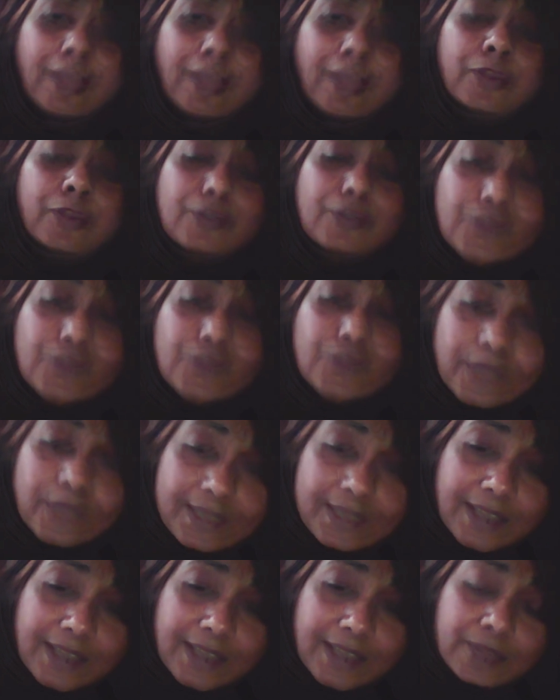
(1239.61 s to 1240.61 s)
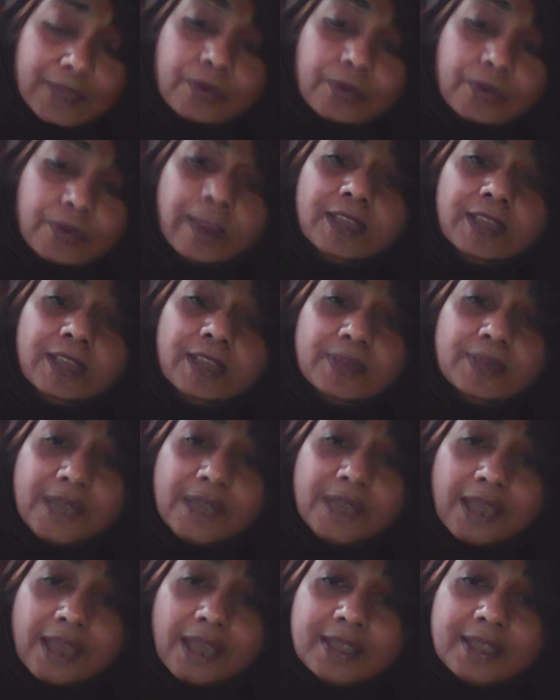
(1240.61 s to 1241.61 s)
So these guys wrote back to me
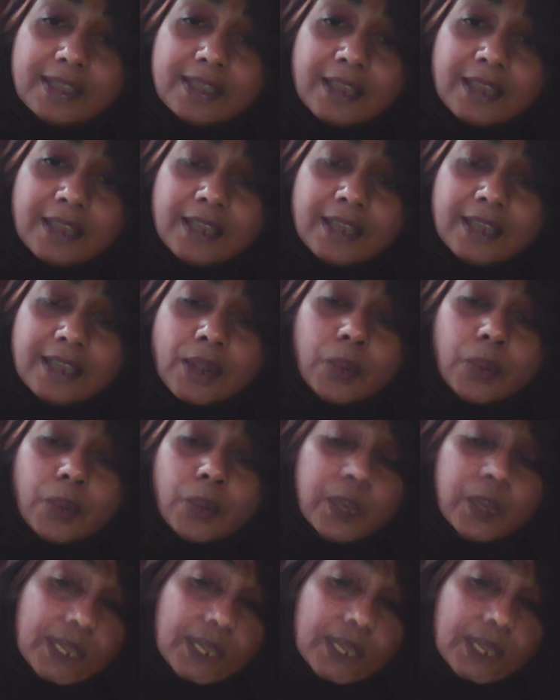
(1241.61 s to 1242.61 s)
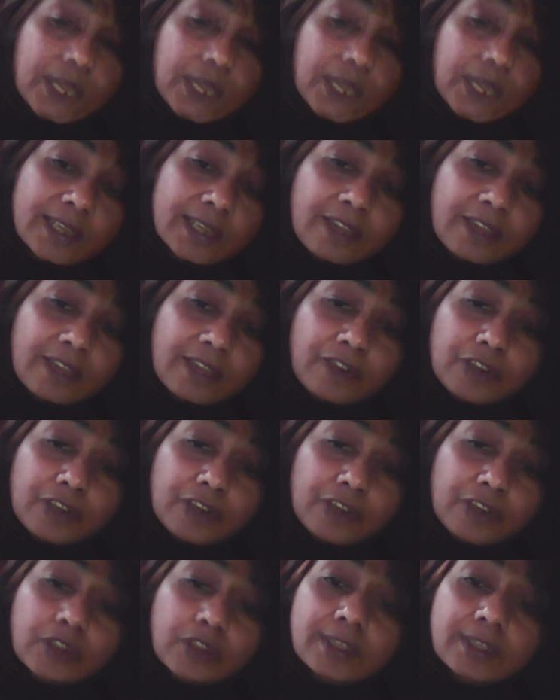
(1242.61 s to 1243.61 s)
and said, We cannot divulge
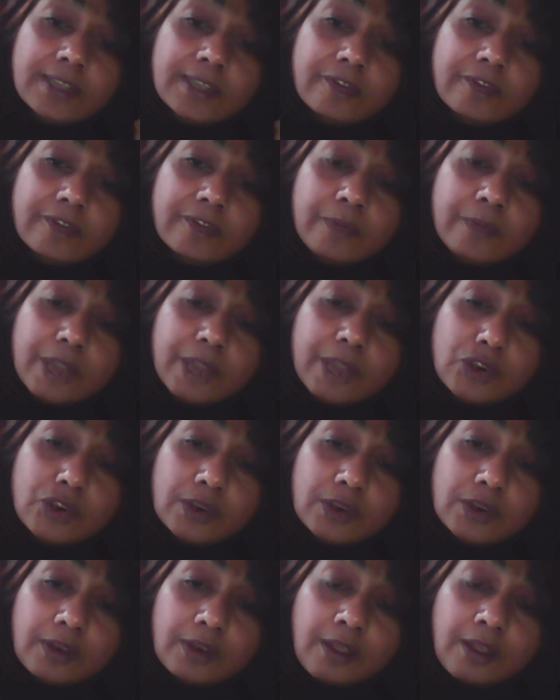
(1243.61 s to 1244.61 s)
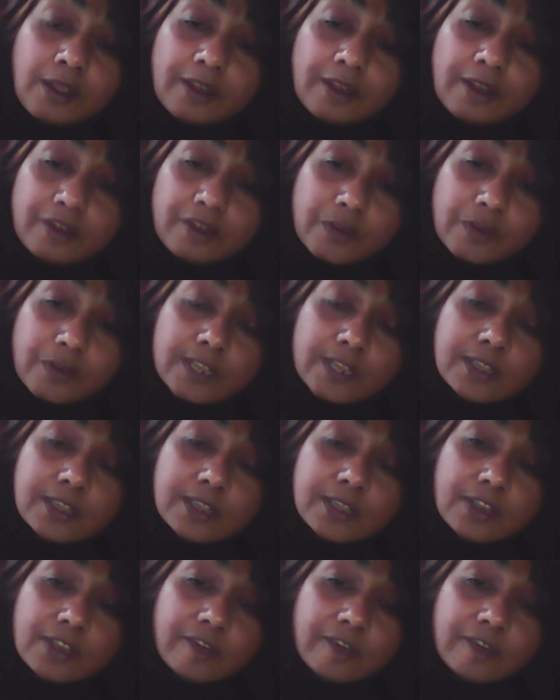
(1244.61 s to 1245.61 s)
this information for
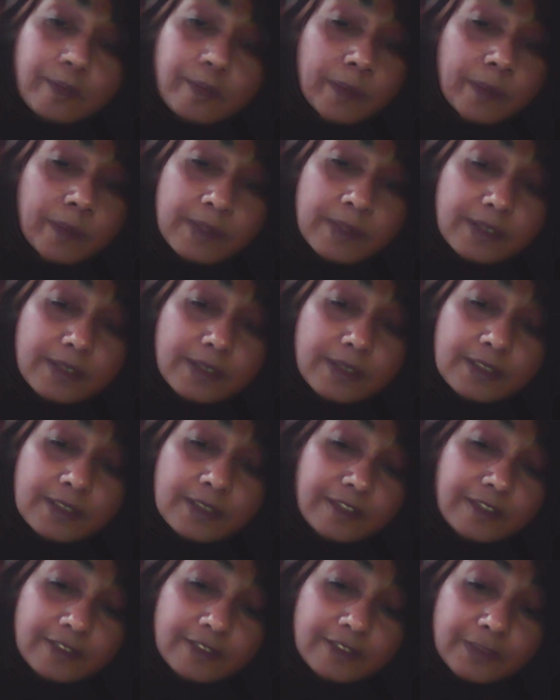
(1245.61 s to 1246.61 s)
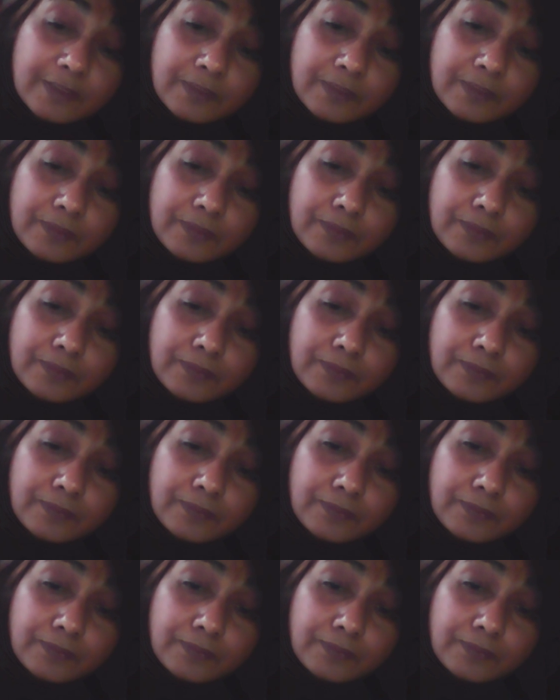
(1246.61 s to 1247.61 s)
reasons of public safety.
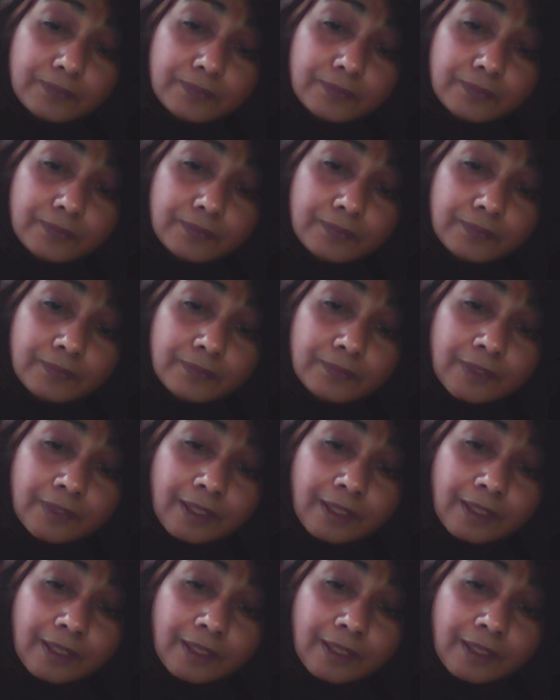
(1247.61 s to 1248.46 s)
Wow.